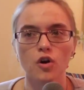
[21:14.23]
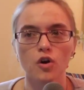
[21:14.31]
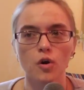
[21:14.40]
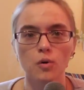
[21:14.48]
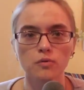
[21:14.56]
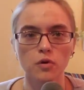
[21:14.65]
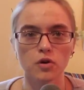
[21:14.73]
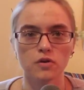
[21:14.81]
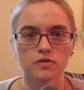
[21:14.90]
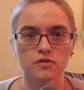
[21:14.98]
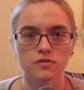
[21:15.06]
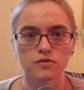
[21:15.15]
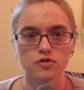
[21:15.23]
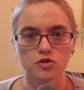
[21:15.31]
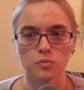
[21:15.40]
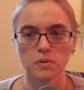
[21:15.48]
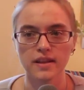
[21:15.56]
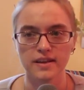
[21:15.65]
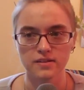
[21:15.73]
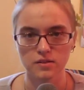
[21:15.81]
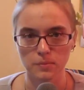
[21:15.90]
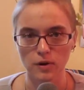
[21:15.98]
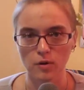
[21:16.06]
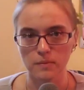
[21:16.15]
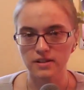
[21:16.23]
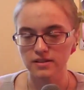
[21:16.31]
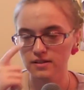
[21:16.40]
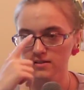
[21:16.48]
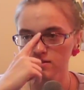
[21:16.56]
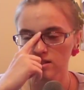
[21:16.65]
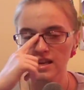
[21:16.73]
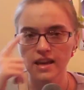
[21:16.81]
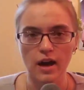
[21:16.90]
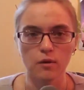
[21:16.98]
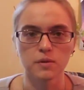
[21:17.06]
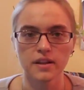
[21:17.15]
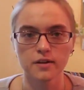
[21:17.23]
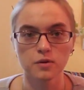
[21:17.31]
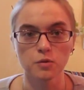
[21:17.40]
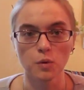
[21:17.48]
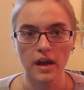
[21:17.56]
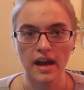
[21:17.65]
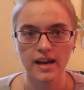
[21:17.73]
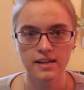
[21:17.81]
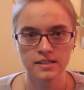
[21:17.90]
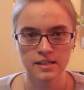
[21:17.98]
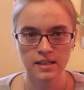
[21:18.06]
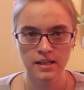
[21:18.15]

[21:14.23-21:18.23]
over to Blake's apartment to see how Blake would react